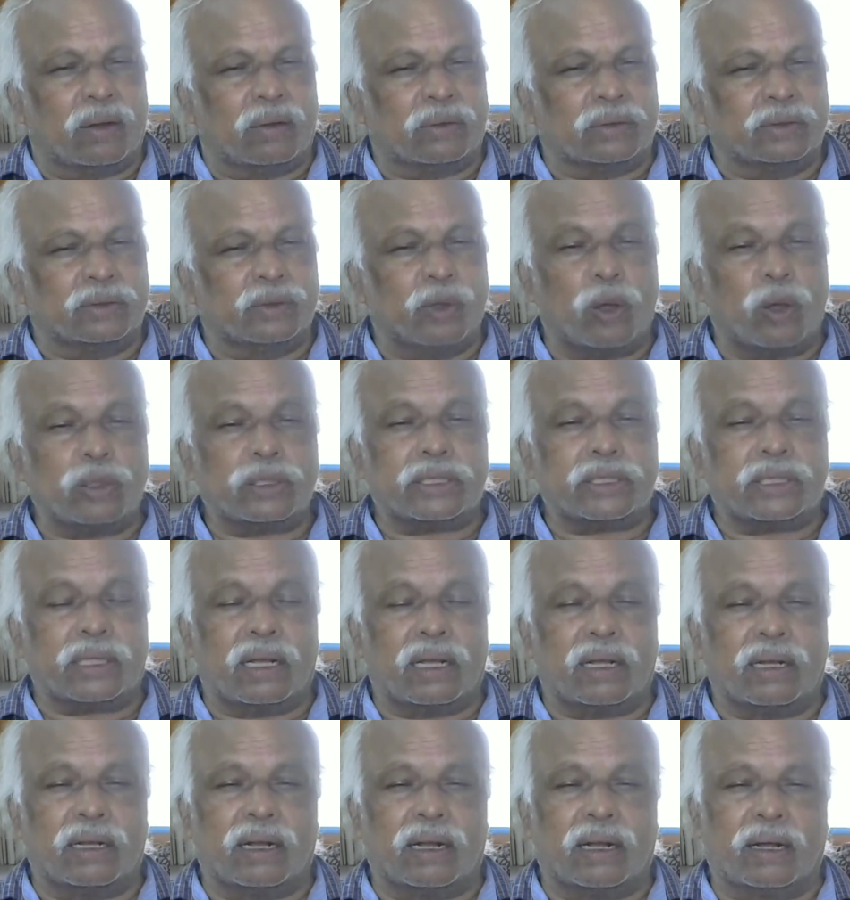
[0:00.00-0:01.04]

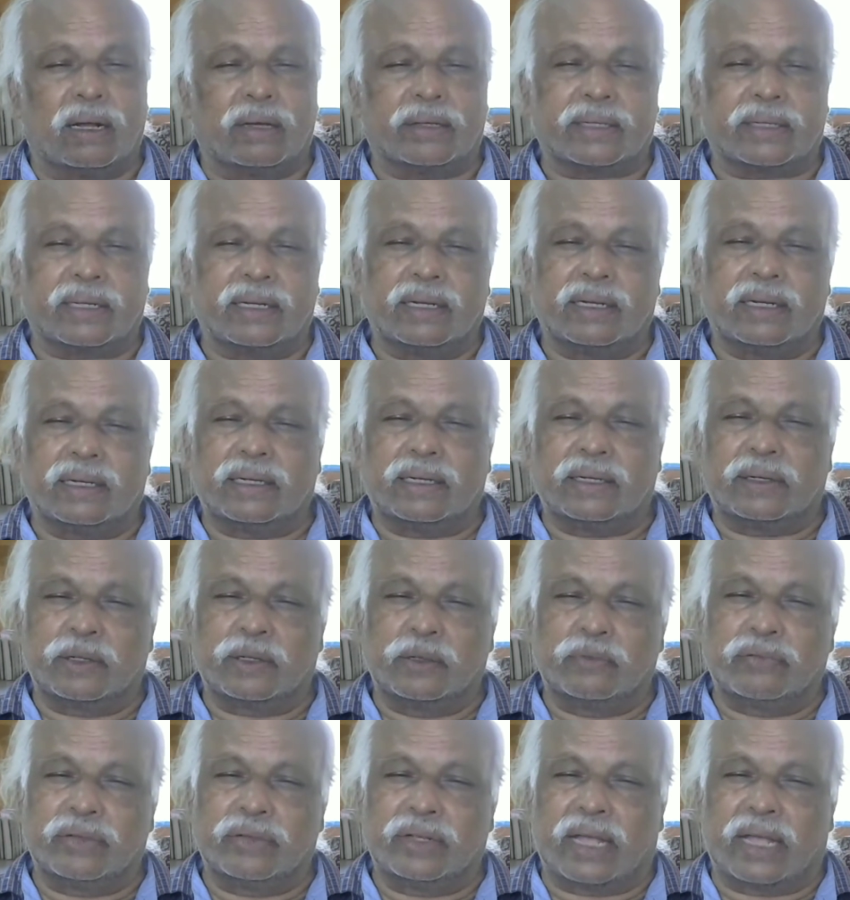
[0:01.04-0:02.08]
Those are,
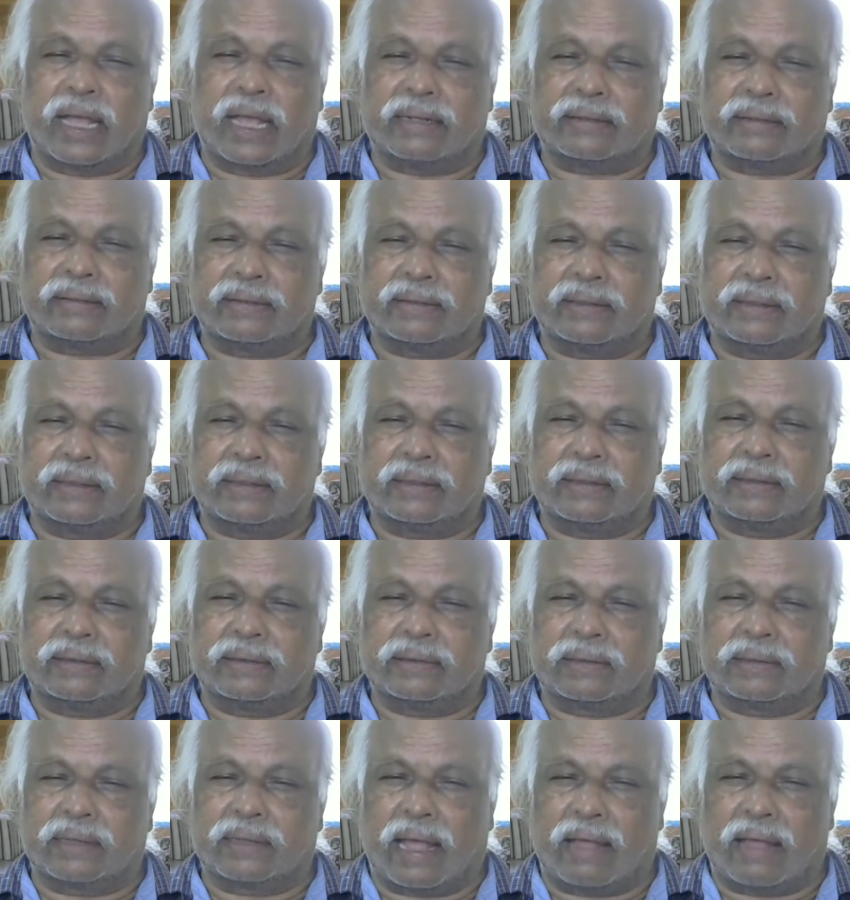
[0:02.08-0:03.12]
if you are
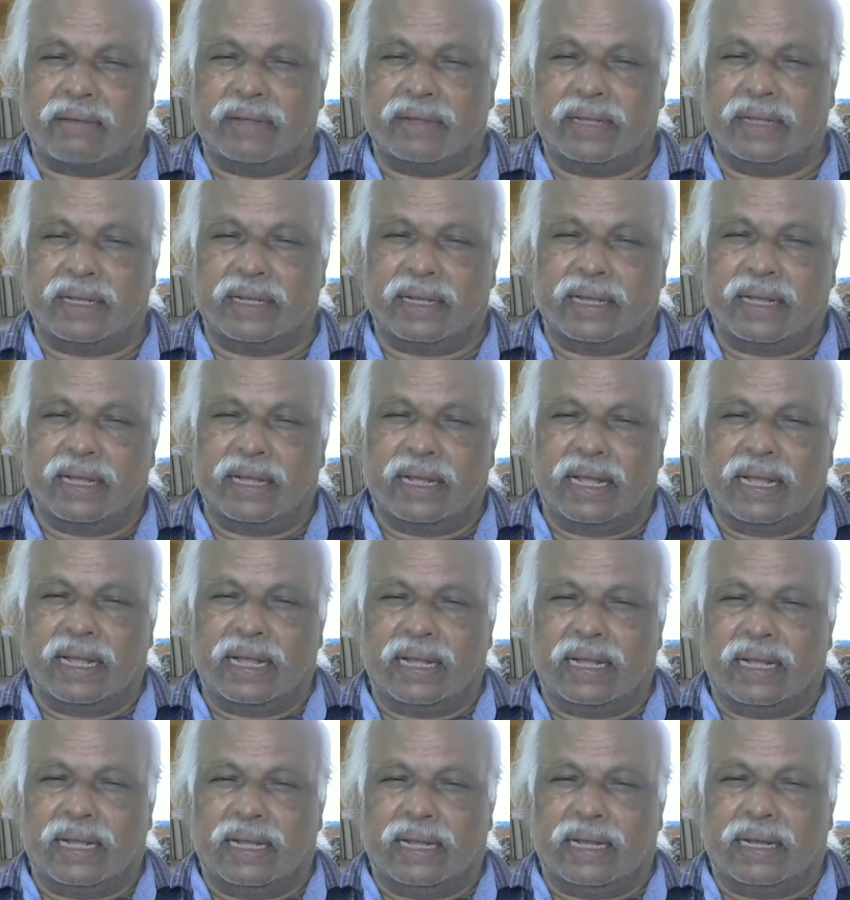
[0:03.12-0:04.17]
having
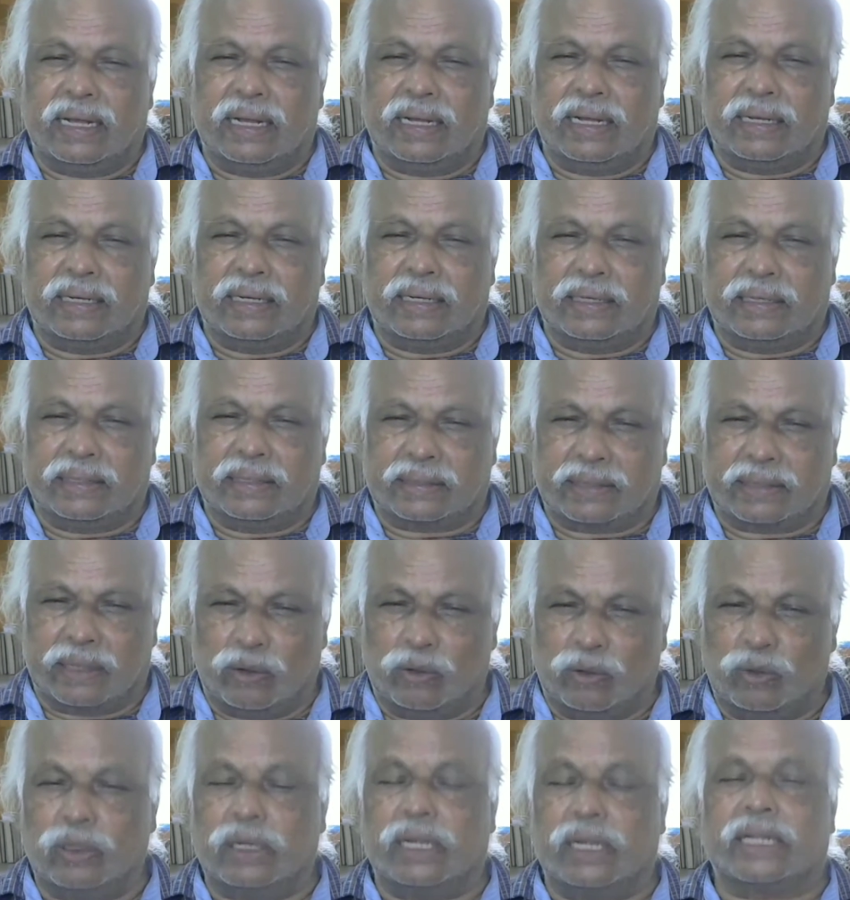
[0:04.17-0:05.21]

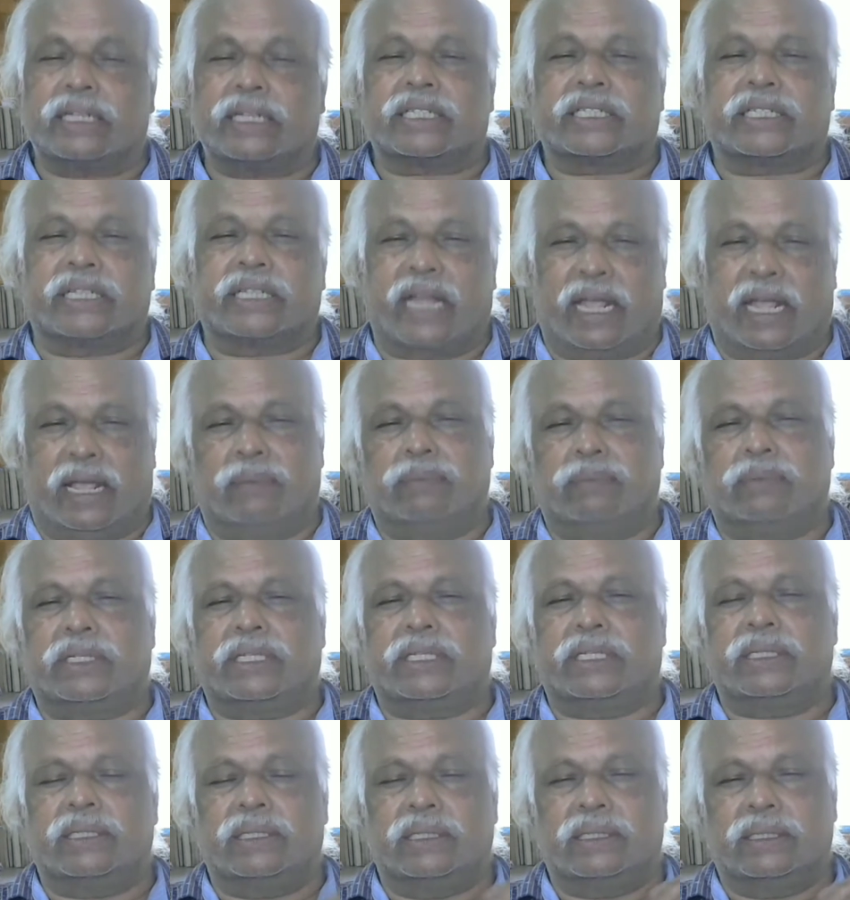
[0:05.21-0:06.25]
regular
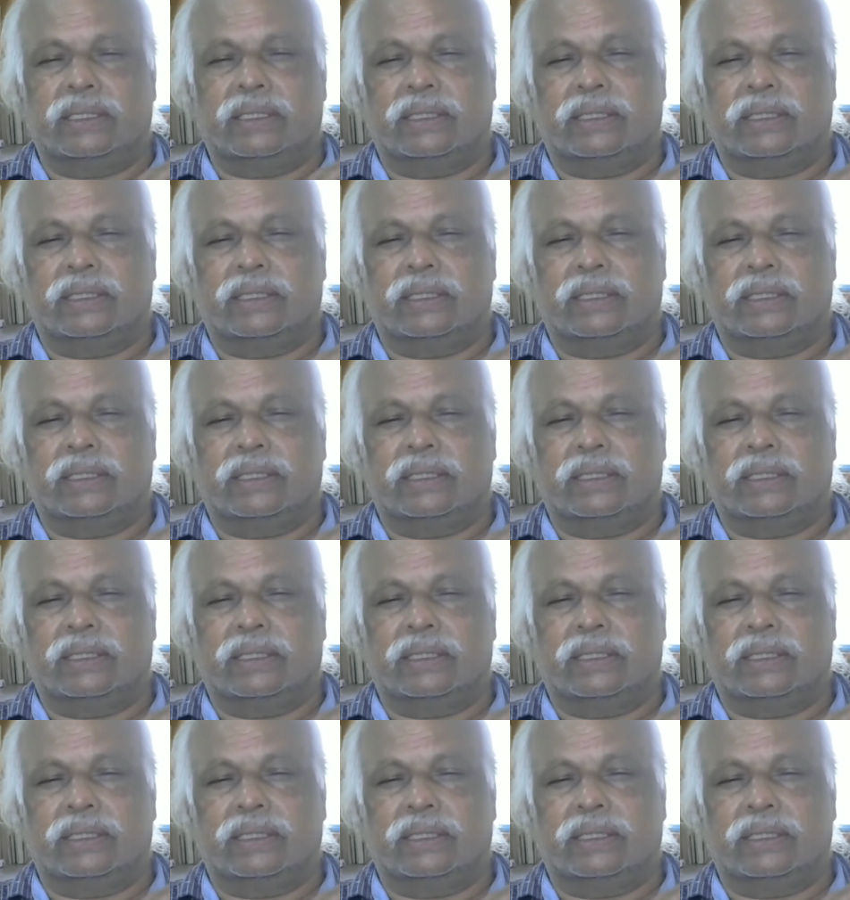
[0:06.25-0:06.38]
shapes,